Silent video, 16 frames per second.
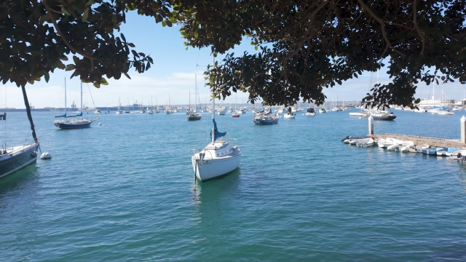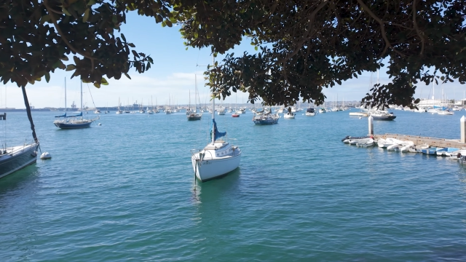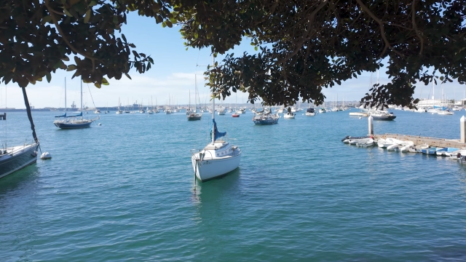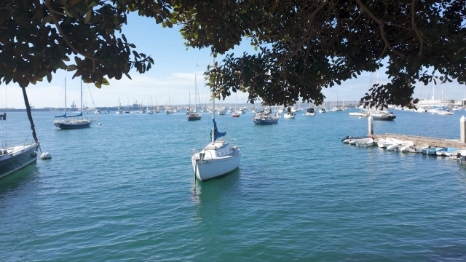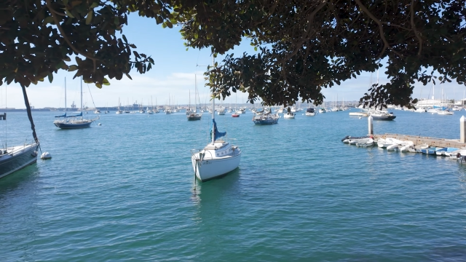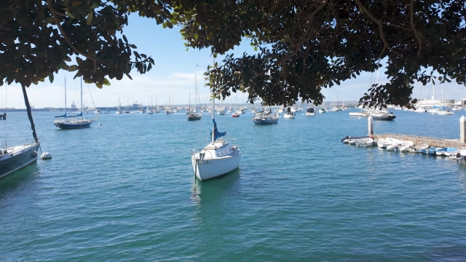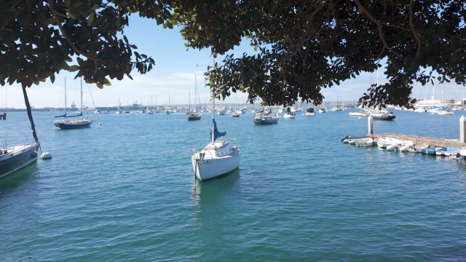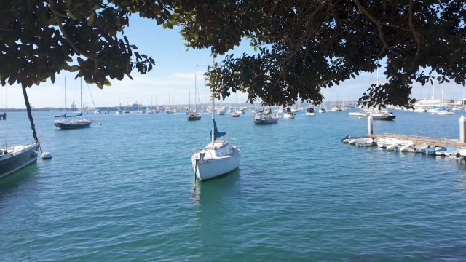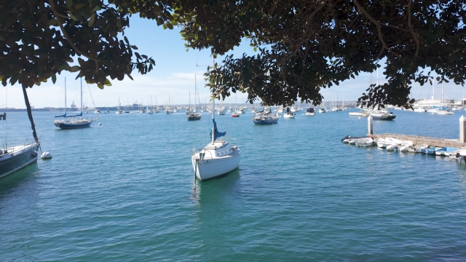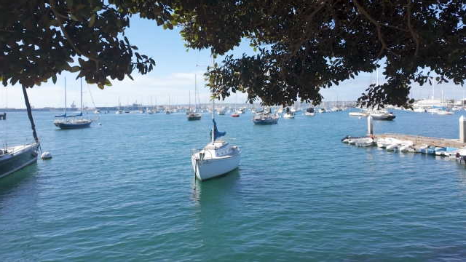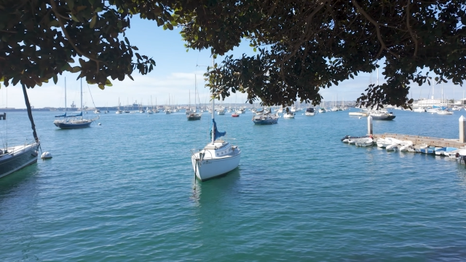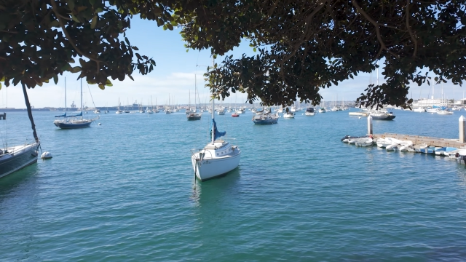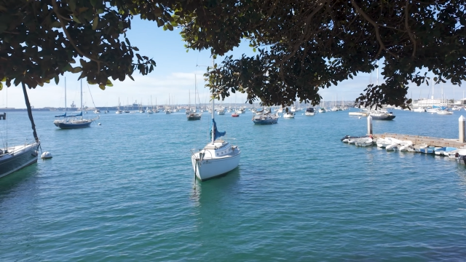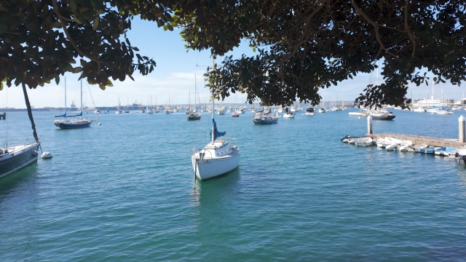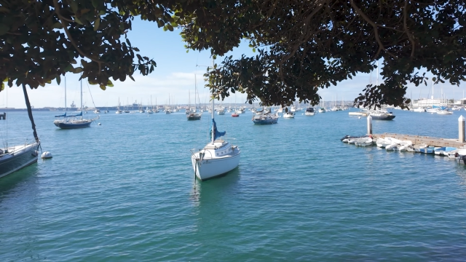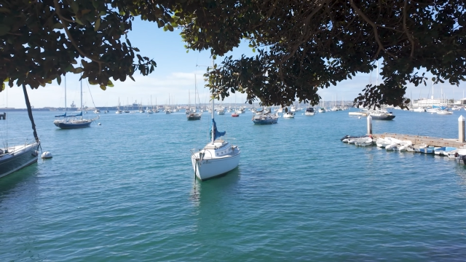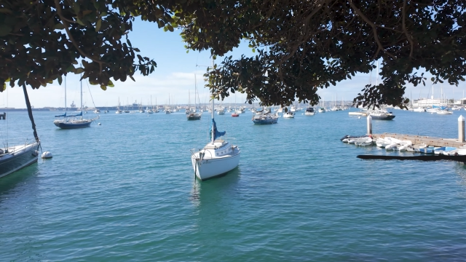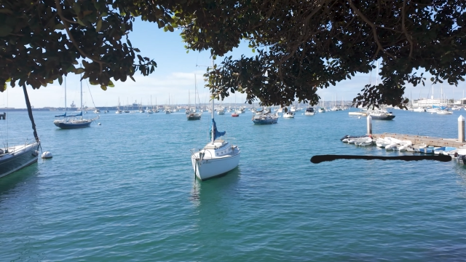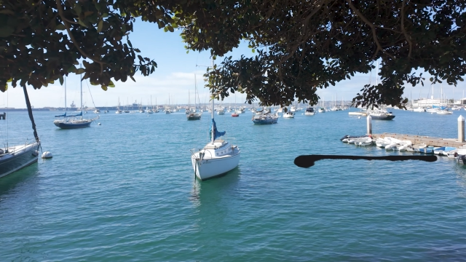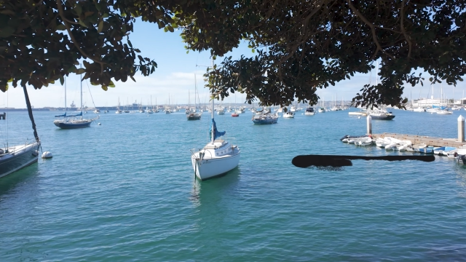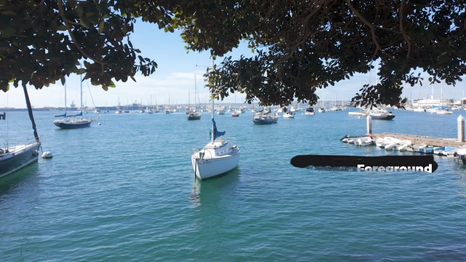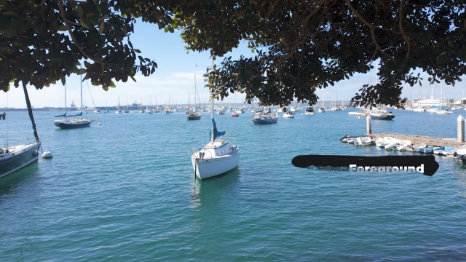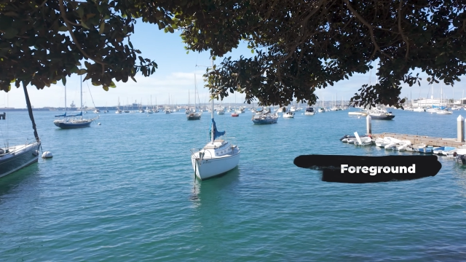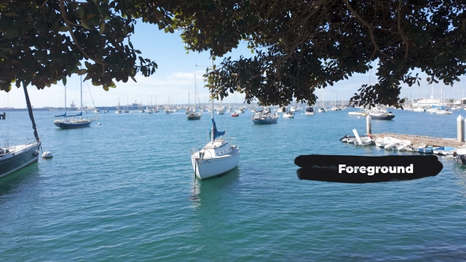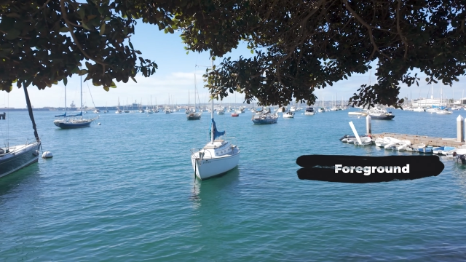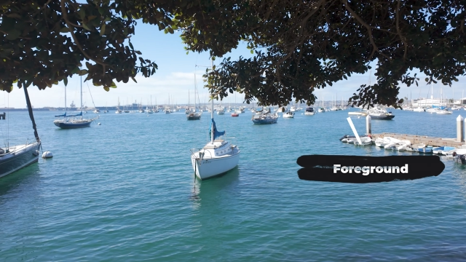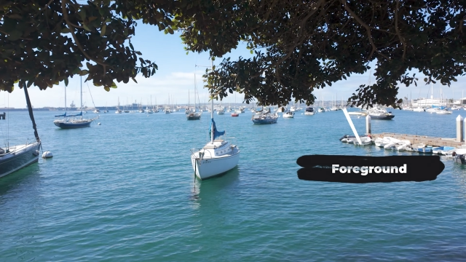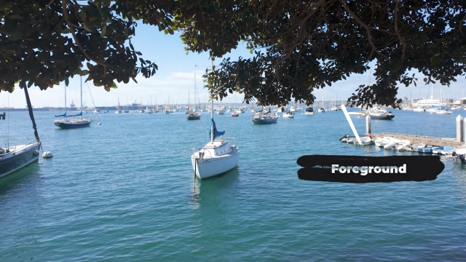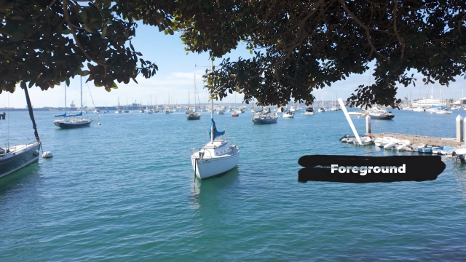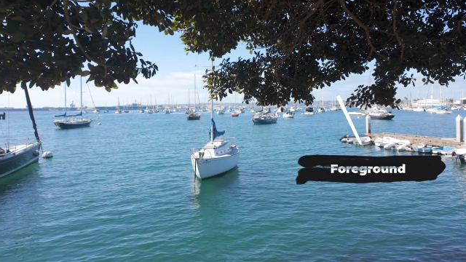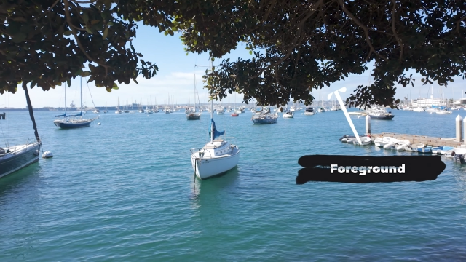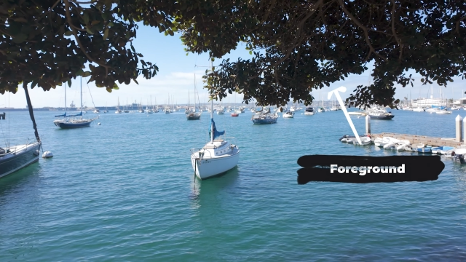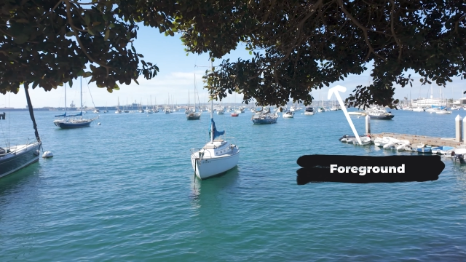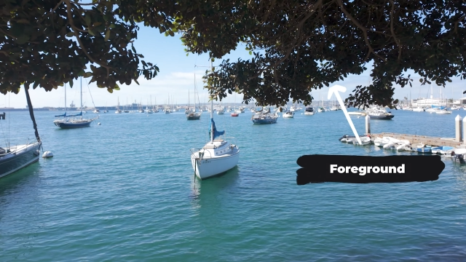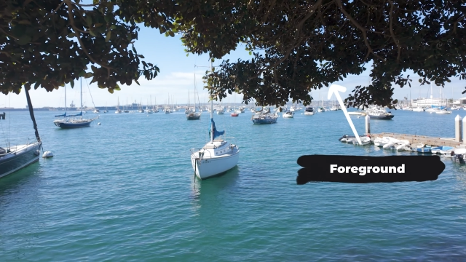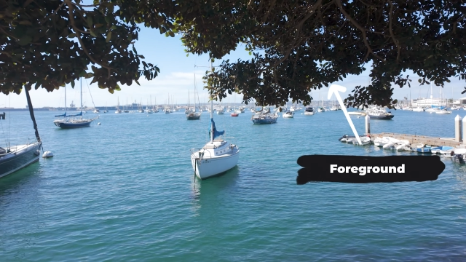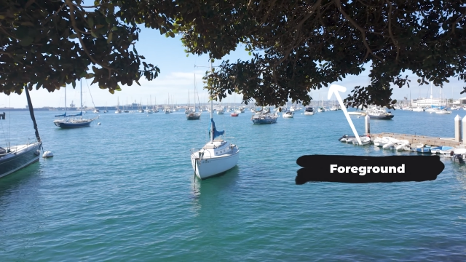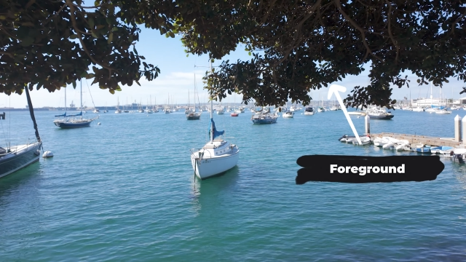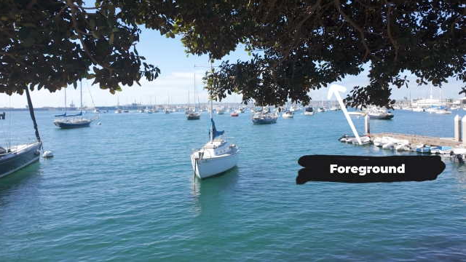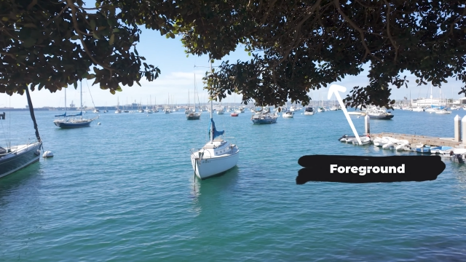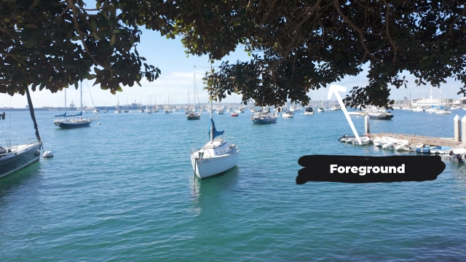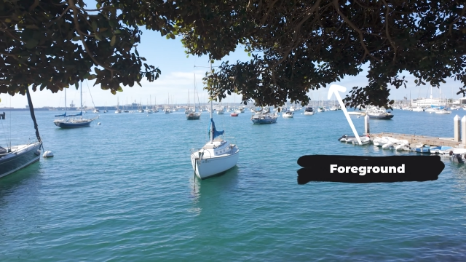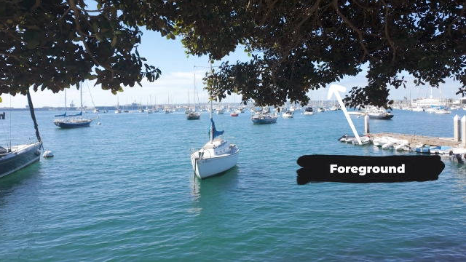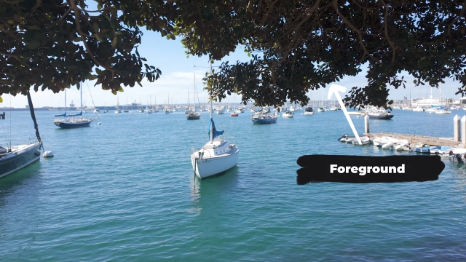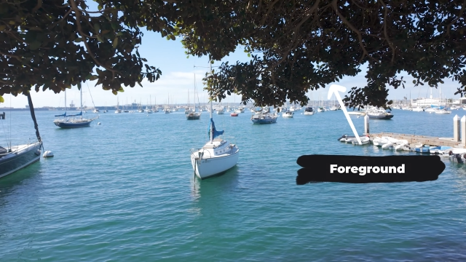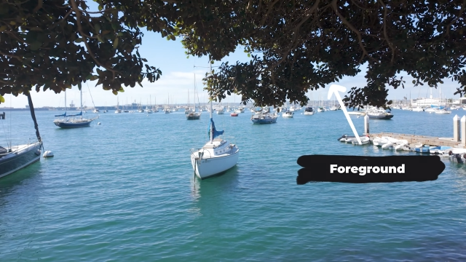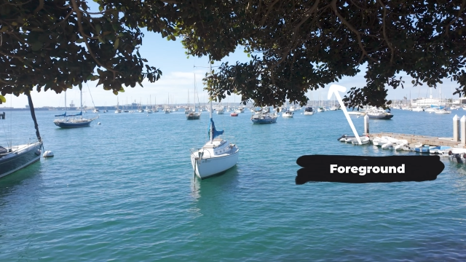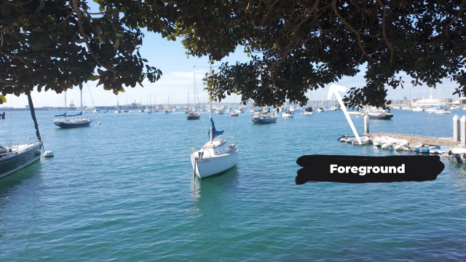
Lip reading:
No face is visible, so there are no lips to read.